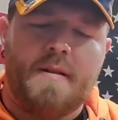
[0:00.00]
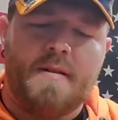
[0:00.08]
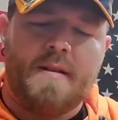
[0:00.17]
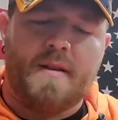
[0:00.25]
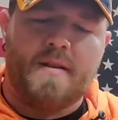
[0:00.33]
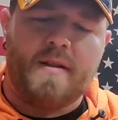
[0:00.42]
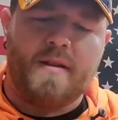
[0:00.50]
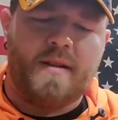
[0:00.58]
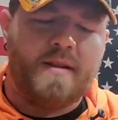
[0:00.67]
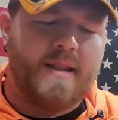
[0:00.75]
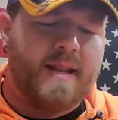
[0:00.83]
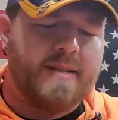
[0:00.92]
So it
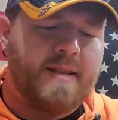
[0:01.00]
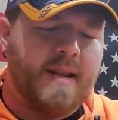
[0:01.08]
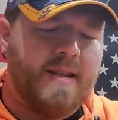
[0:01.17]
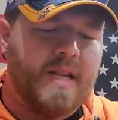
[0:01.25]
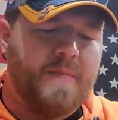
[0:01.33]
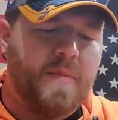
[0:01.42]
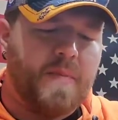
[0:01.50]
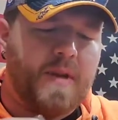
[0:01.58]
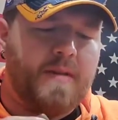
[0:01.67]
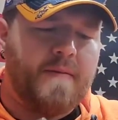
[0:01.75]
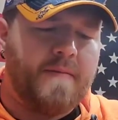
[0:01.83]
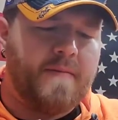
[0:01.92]
looks like it's tightened up a
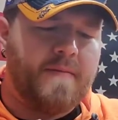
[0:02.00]
bit.